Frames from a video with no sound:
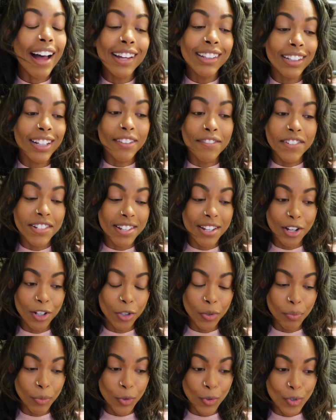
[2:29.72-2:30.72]
I loved
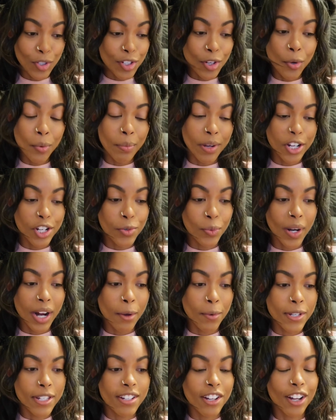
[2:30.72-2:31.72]
Sailor Moon so much when
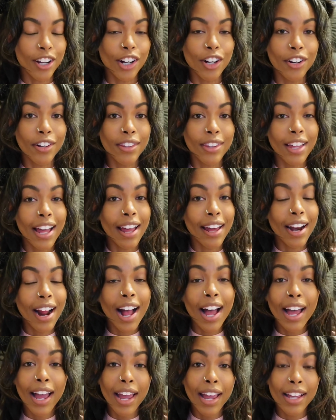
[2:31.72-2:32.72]
I was younger that
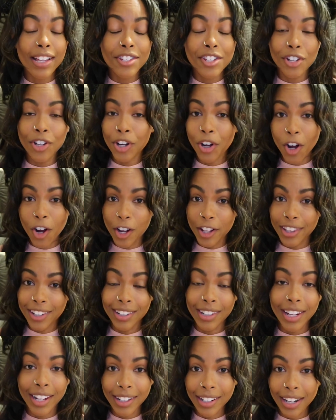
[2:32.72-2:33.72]
I took on
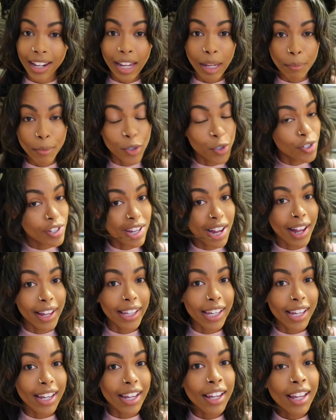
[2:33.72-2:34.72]
the nickname
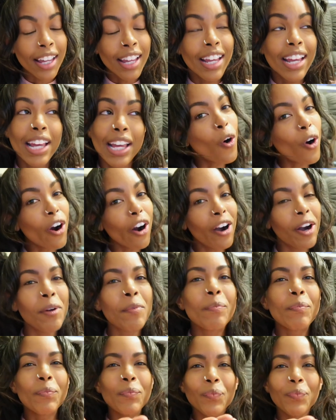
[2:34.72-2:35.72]
Usagi,
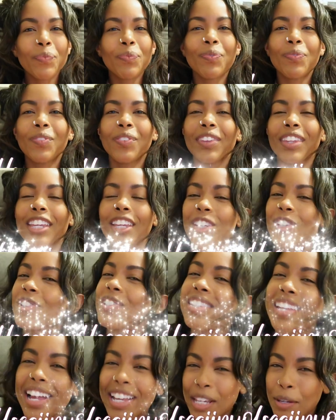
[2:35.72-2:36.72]
or
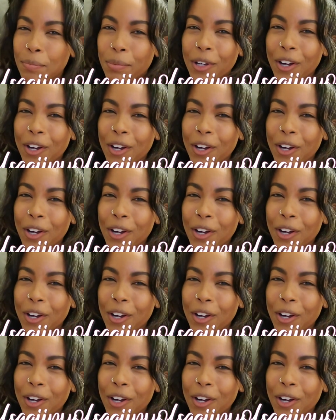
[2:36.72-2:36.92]
Usagi